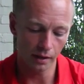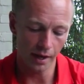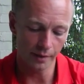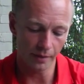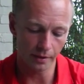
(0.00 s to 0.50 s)

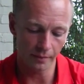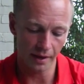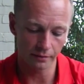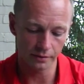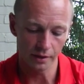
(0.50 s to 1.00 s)
headband
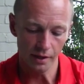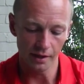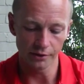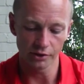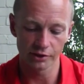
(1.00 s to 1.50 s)
mount
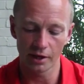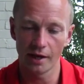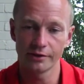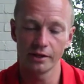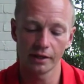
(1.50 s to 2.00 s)
that just
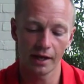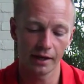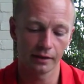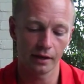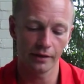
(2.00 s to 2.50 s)
slides in
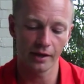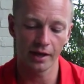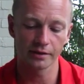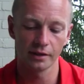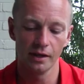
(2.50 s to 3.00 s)
again like
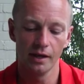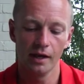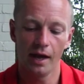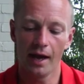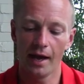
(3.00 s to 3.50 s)
that
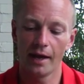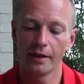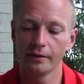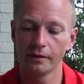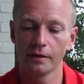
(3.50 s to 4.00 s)

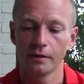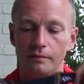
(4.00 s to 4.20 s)
and